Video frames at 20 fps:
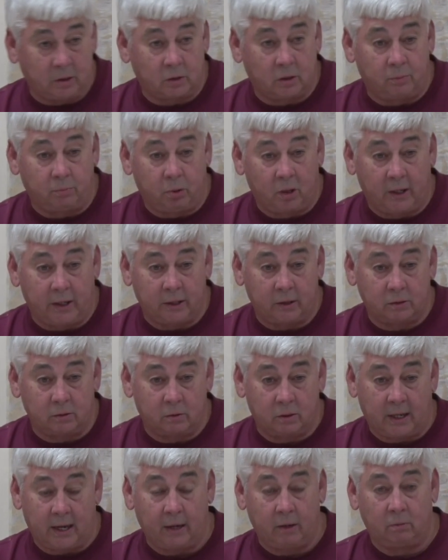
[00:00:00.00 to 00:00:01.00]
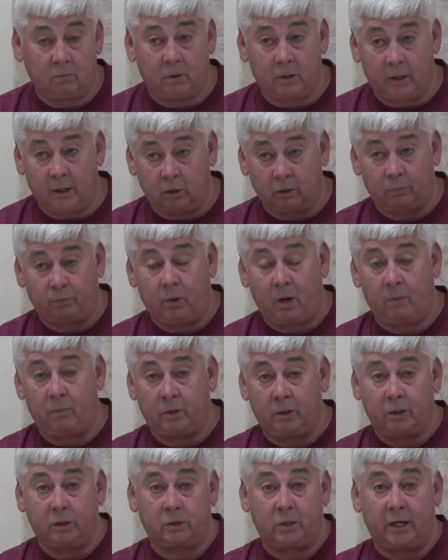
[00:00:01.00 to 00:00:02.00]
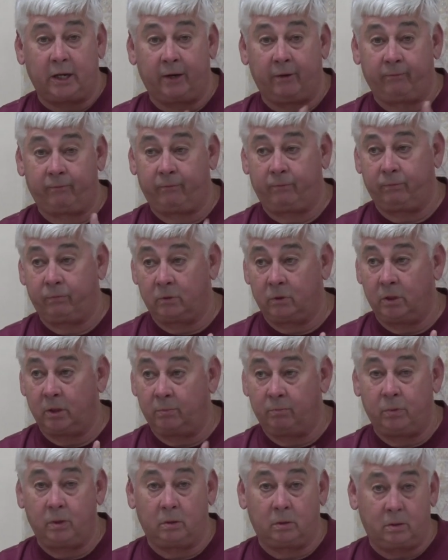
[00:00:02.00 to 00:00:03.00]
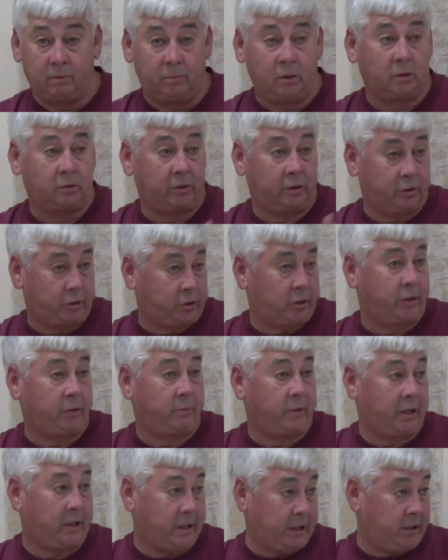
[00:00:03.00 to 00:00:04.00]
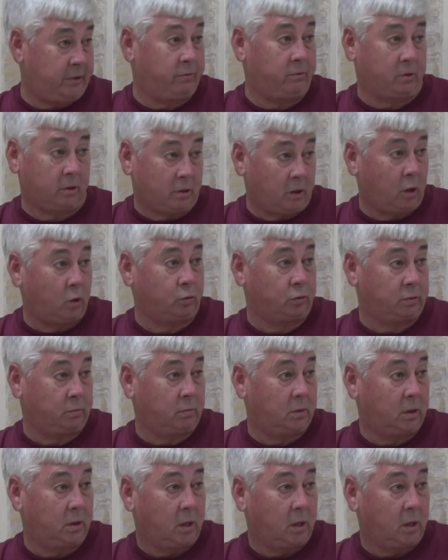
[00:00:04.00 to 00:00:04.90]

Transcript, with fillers: gets complaints, I, the health department doesn't have the, the ability to shut them down either or close them.